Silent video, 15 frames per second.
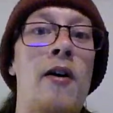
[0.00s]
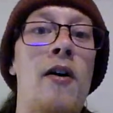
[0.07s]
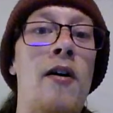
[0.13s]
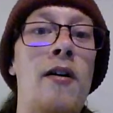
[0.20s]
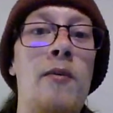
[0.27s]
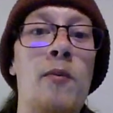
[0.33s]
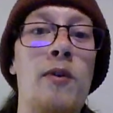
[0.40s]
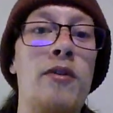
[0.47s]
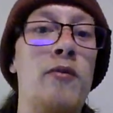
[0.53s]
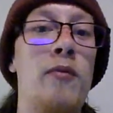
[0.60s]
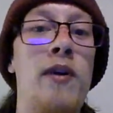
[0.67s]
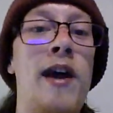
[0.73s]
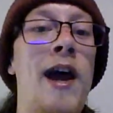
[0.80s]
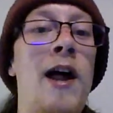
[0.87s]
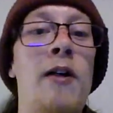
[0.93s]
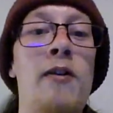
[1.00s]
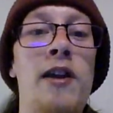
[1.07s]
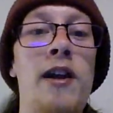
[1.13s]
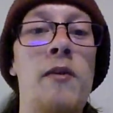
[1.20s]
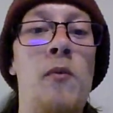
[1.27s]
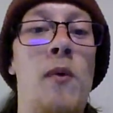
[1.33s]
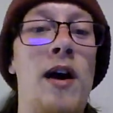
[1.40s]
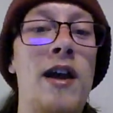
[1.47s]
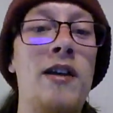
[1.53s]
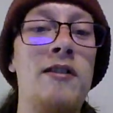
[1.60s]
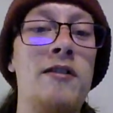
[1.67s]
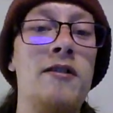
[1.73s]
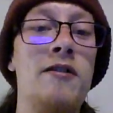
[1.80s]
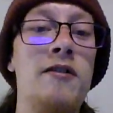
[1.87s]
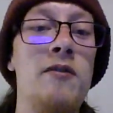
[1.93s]
on with reality, and why is
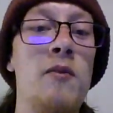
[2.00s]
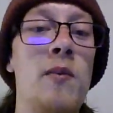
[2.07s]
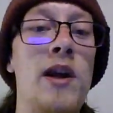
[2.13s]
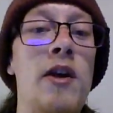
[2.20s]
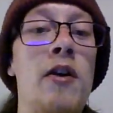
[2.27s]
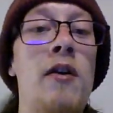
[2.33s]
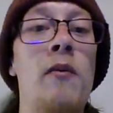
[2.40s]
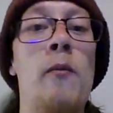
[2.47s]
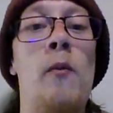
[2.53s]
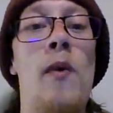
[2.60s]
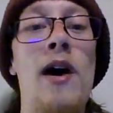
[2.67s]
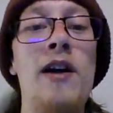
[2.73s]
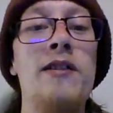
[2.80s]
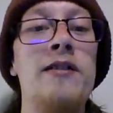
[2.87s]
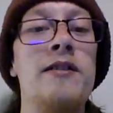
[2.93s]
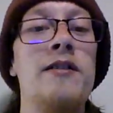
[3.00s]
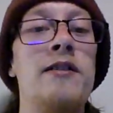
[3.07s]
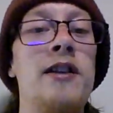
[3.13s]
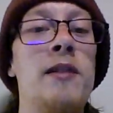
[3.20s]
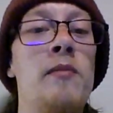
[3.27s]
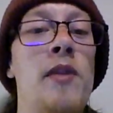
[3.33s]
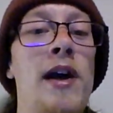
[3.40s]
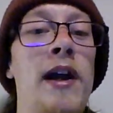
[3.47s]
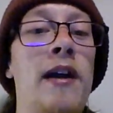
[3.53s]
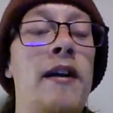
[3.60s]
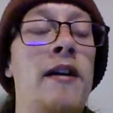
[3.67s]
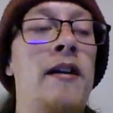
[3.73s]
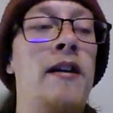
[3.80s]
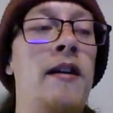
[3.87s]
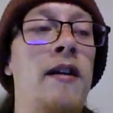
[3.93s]
it so weird, and why does it seem
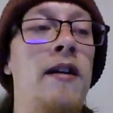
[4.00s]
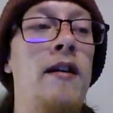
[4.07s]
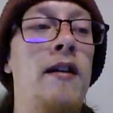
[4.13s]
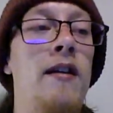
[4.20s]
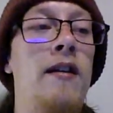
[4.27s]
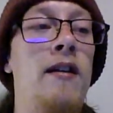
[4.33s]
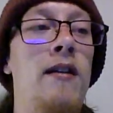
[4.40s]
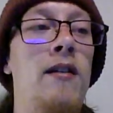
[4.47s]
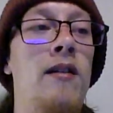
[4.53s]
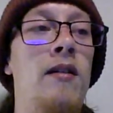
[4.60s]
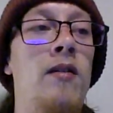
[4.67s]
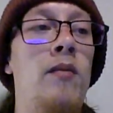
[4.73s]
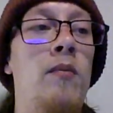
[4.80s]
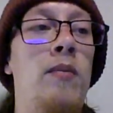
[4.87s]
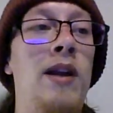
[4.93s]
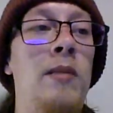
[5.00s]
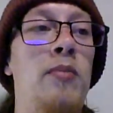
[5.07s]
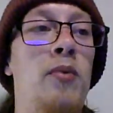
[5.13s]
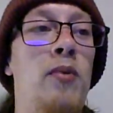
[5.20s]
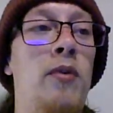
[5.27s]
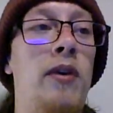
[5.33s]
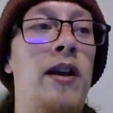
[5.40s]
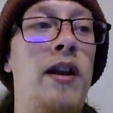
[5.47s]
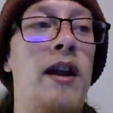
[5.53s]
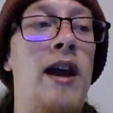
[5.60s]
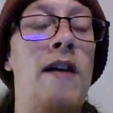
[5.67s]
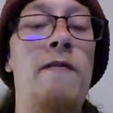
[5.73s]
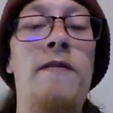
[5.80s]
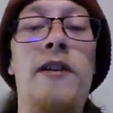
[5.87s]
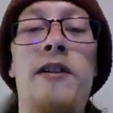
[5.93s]
like people can
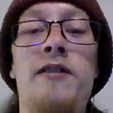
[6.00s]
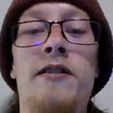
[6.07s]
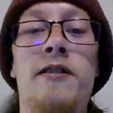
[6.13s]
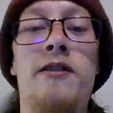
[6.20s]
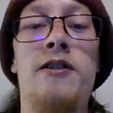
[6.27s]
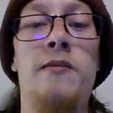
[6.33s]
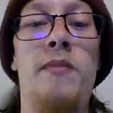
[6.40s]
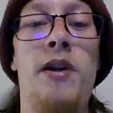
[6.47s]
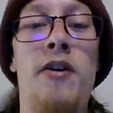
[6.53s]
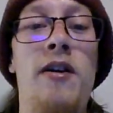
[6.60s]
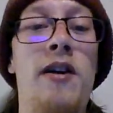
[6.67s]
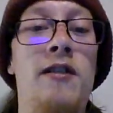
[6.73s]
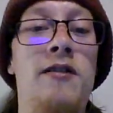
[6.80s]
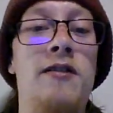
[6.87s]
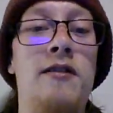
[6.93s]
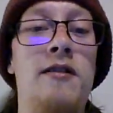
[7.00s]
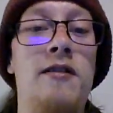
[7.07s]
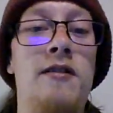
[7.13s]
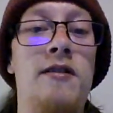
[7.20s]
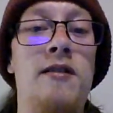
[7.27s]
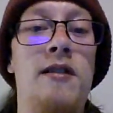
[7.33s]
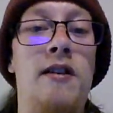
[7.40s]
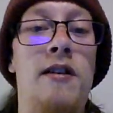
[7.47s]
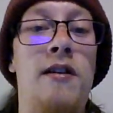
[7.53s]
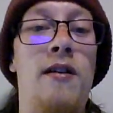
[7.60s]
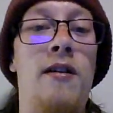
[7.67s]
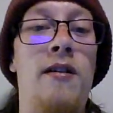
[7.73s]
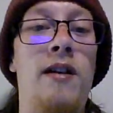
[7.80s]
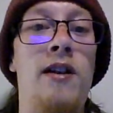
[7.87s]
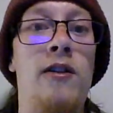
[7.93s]
have these experiences
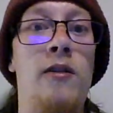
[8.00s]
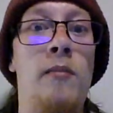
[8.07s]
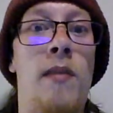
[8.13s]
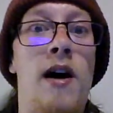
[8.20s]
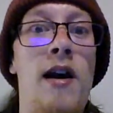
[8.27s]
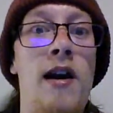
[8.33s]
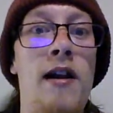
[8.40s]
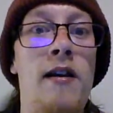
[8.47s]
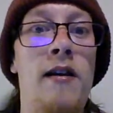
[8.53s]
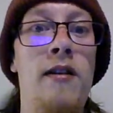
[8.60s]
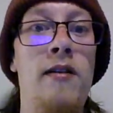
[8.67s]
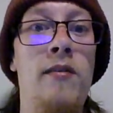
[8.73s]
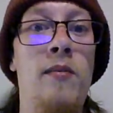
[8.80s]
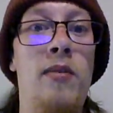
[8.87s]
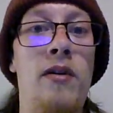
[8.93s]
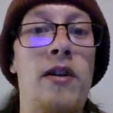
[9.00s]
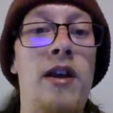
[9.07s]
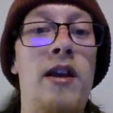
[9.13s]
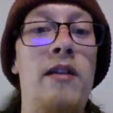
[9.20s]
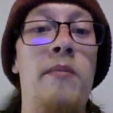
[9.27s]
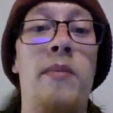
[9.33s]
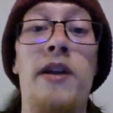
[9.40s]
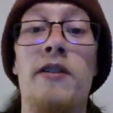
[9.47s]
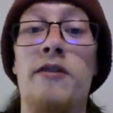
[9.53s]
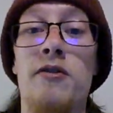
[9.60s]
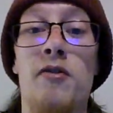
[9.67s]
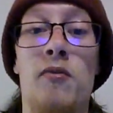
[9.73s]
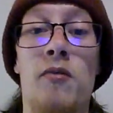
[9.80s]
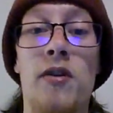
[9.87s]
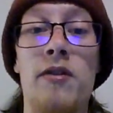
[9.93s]
in their mind, but it be
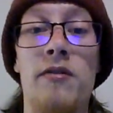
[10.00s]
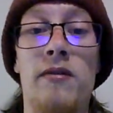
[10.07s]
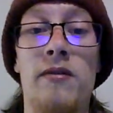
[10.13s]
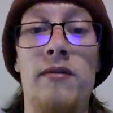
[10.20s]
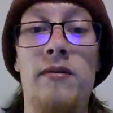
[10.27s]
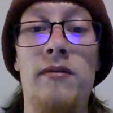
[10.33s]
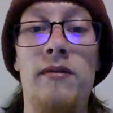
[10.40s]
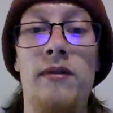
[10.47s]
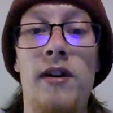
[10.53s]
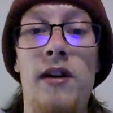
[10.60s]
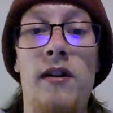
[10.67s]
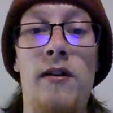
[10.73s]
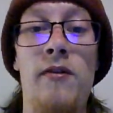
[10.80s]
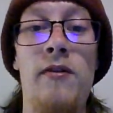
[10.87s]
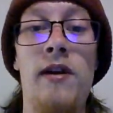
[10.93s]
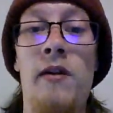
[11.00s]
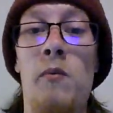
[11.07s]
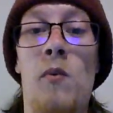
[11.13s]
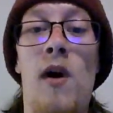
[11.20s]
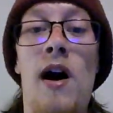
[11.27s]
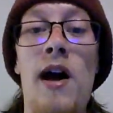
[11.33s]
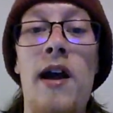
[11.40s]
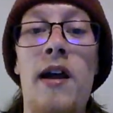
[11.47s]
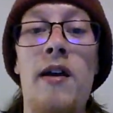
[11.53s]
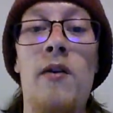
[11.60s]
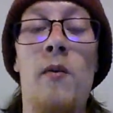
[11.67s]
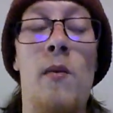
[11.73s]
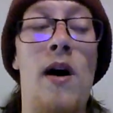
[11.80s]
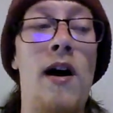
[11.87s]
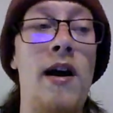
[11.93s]
so real, and
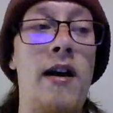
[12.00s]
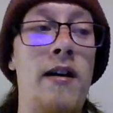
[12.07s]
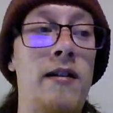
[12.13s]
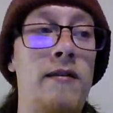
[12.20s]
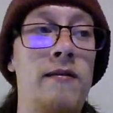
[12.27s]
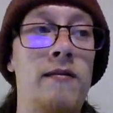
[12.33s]
why